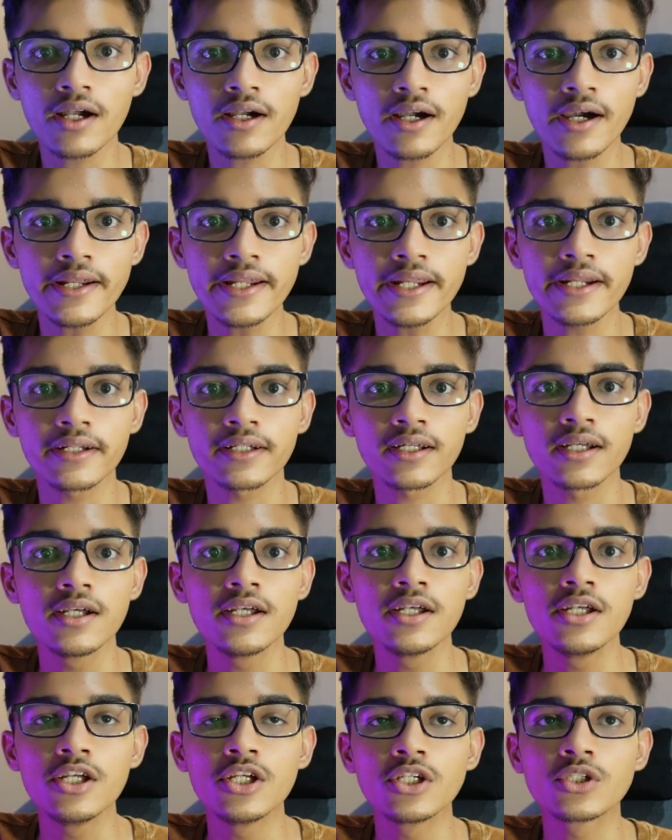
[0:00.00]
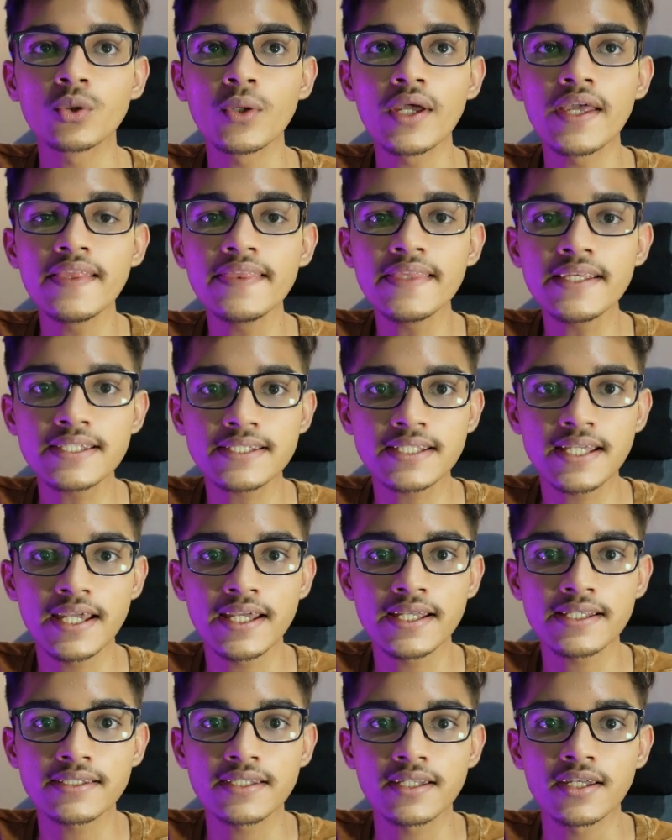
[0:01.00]
Correct. So in this
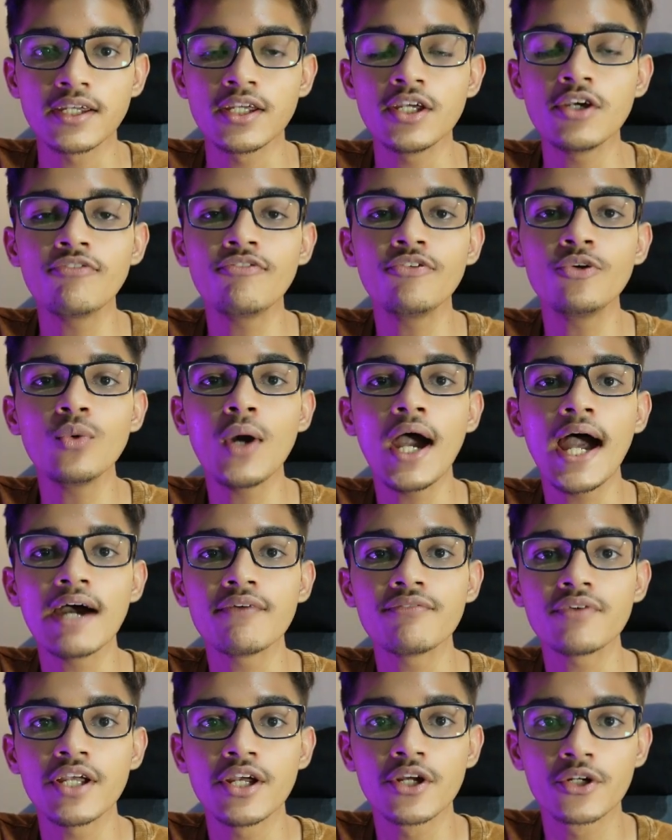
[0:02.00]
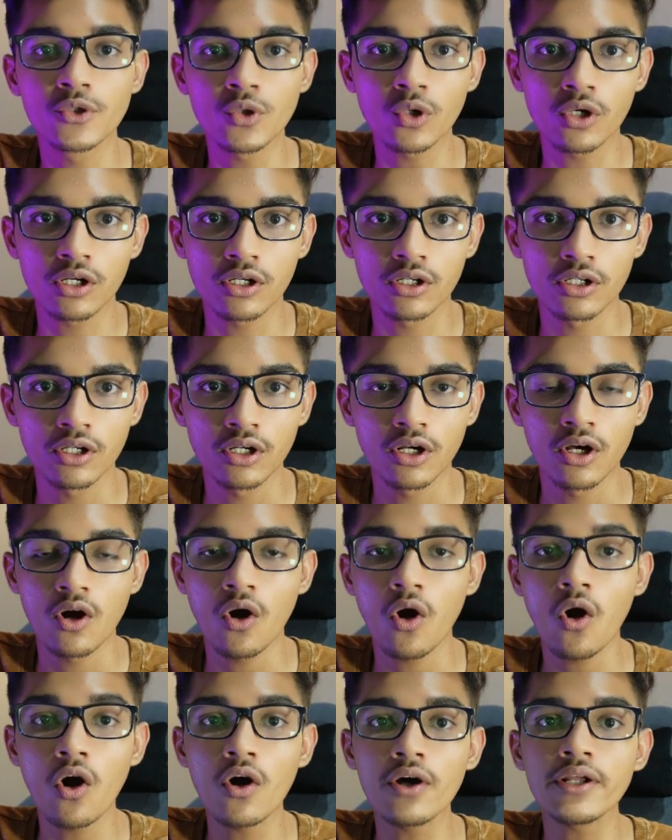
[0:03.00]
case, if you have a rook
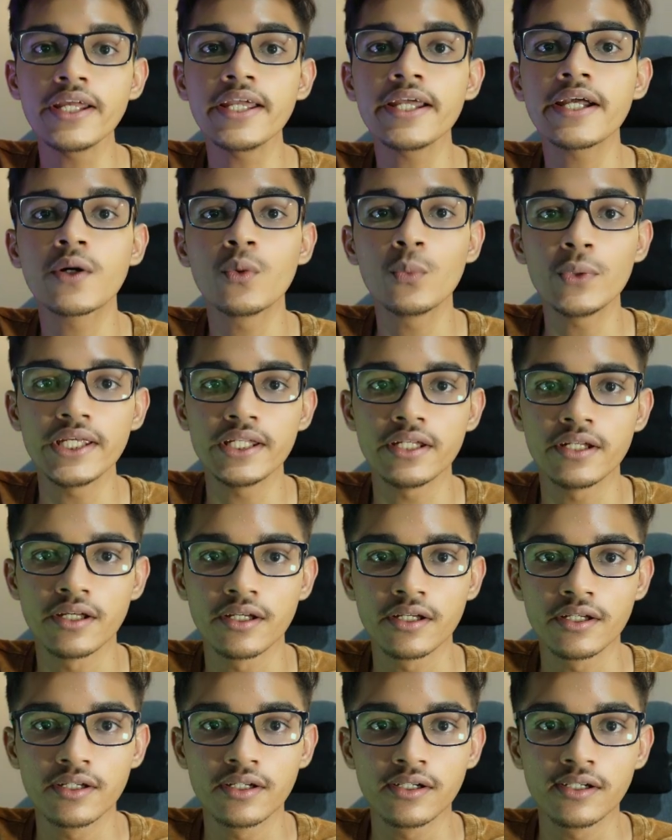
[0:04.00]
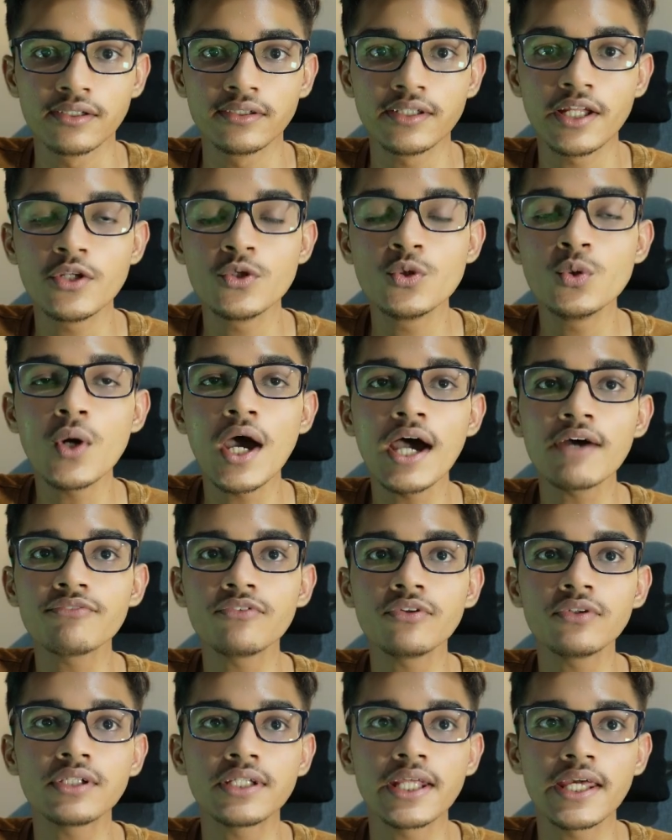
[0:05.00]
or a queen, then you have
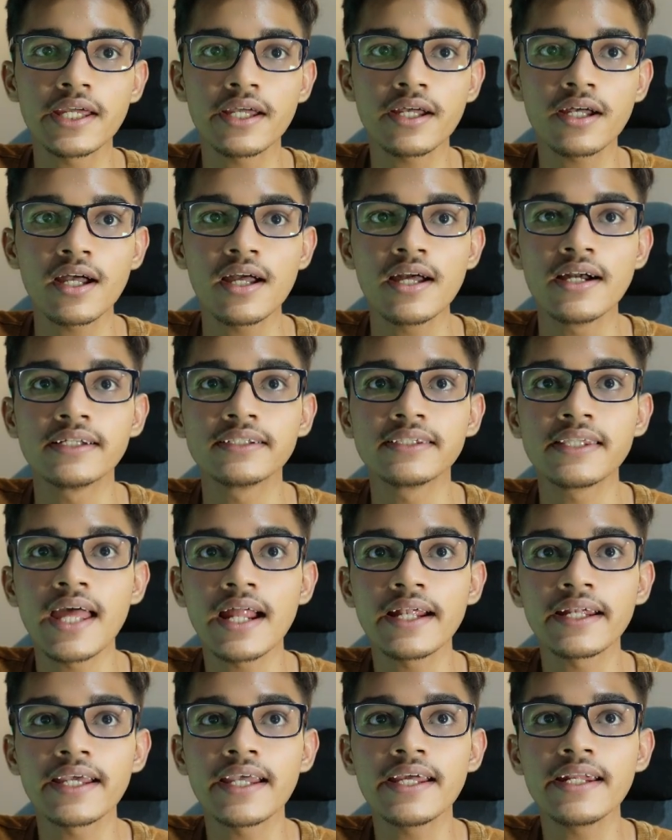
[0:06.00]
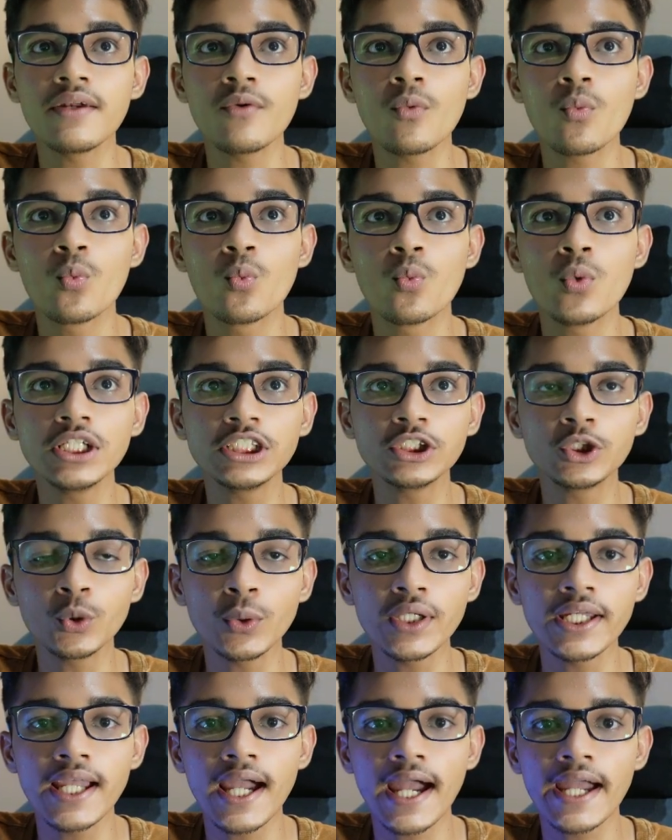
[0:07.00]
to think that in which
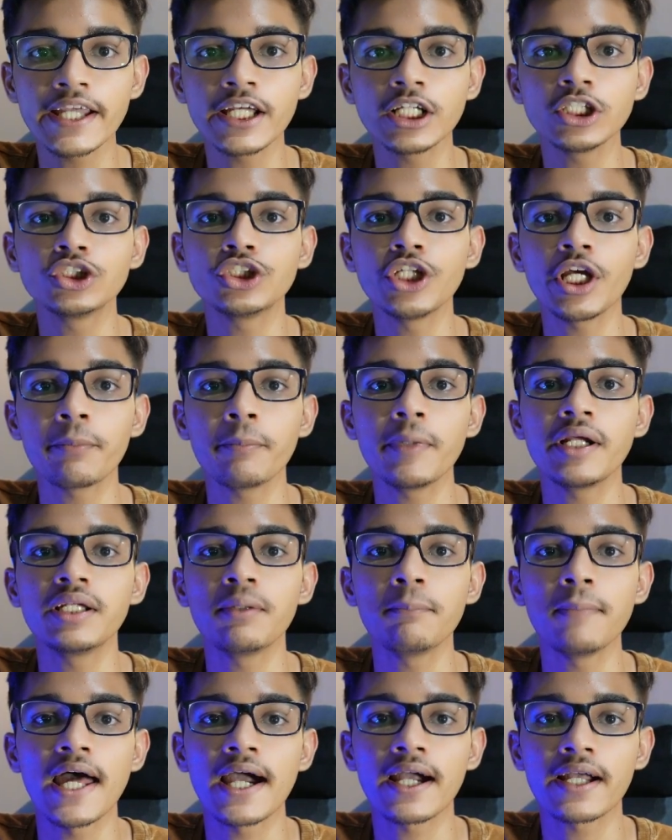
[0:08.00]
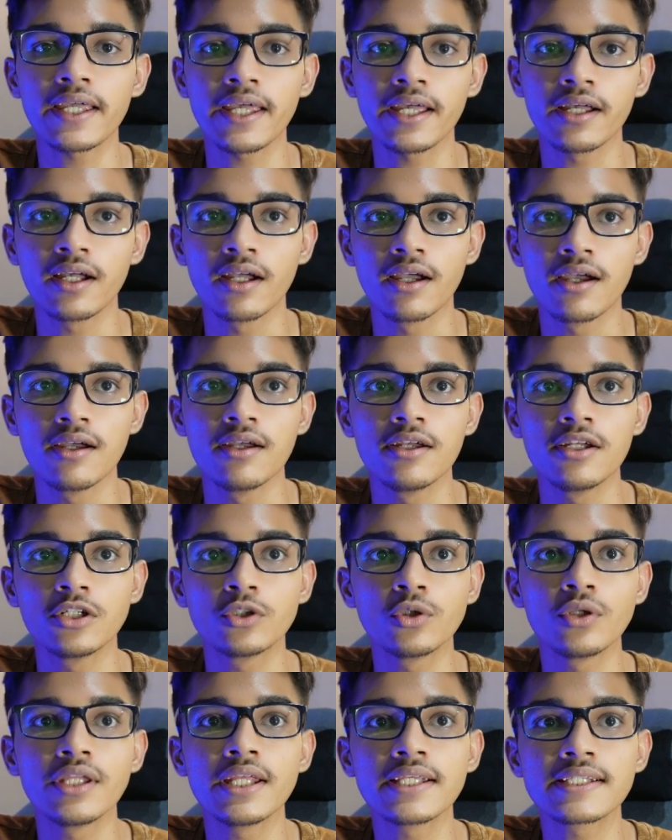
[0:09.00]
way I can checkmate the black king.
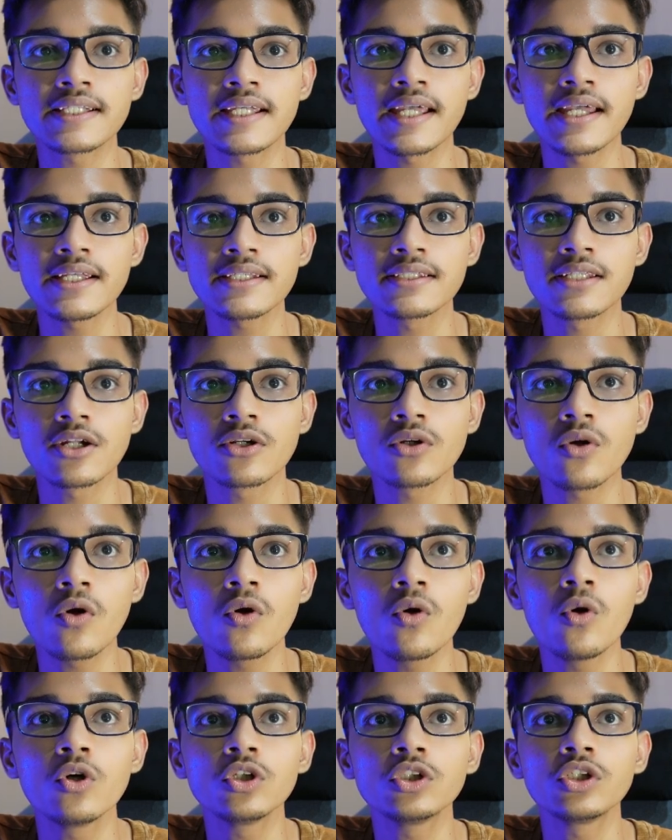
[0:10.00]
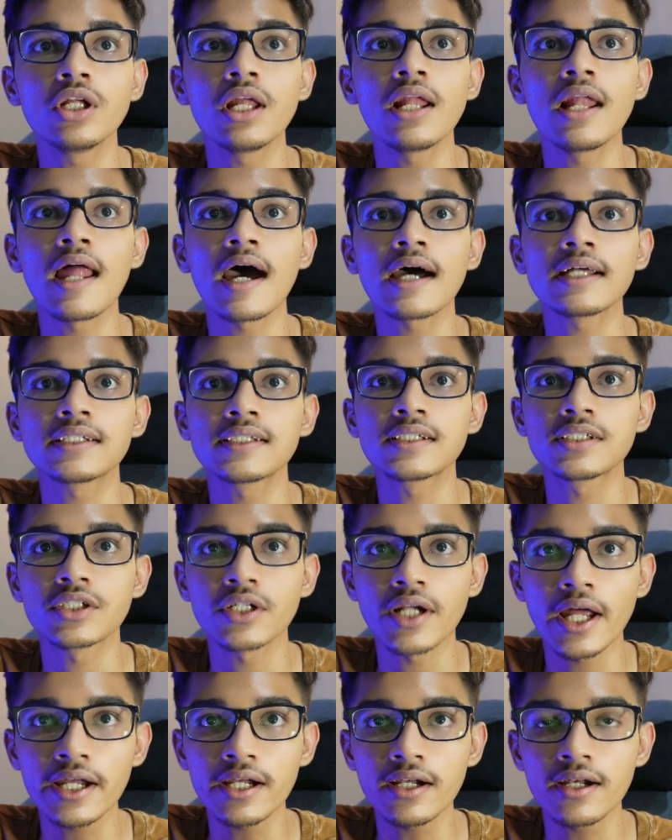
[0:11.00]
So in this case, the rook goes to the last
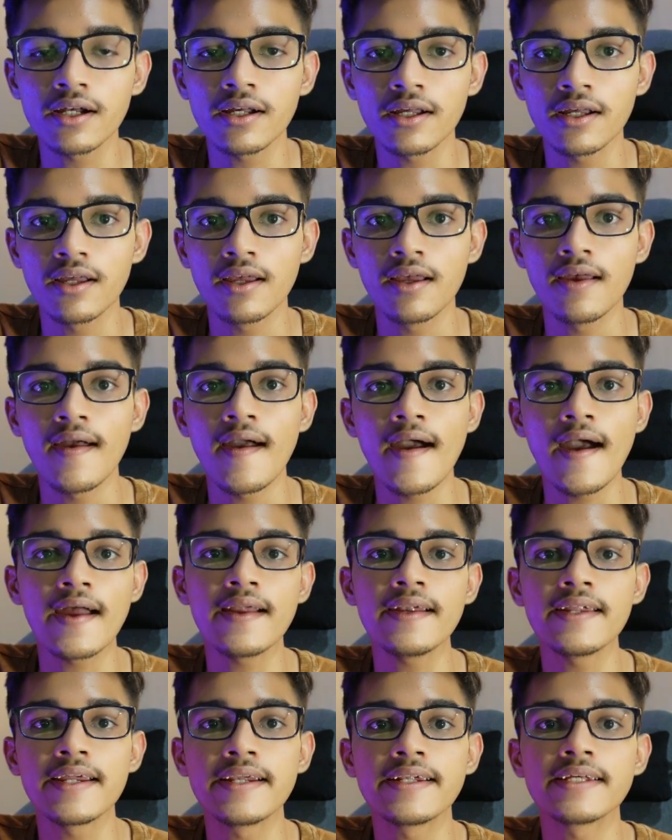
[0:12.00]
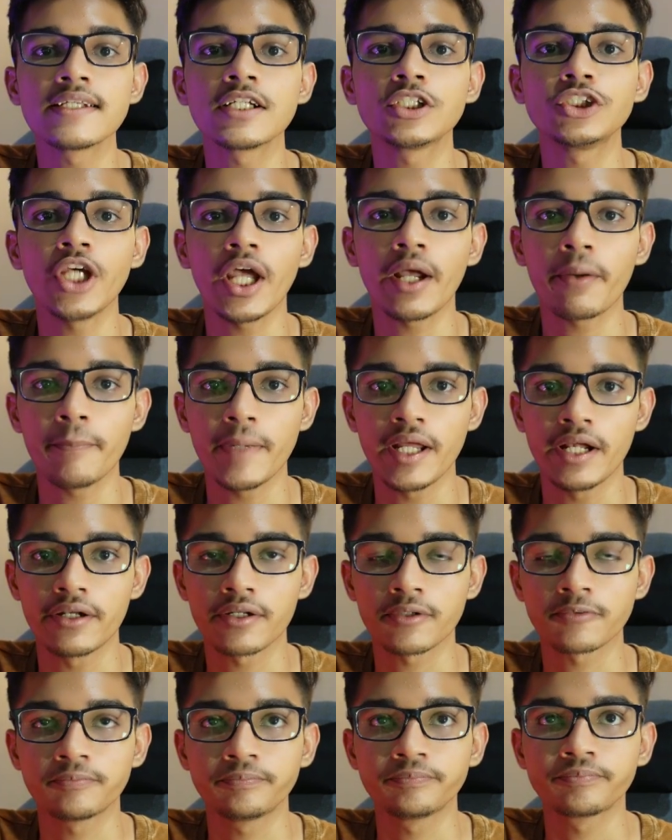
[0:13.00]
rank and it is a
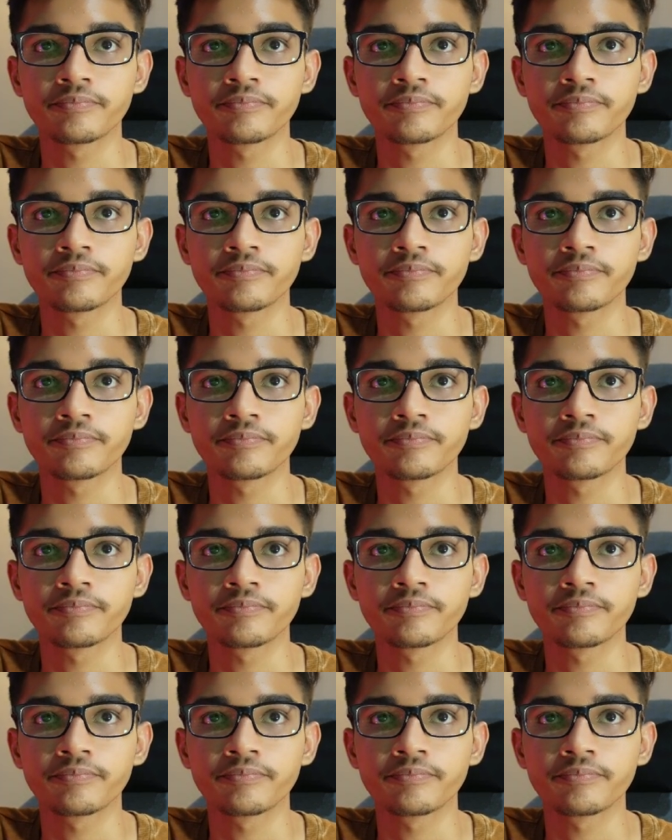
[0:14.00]
checkmate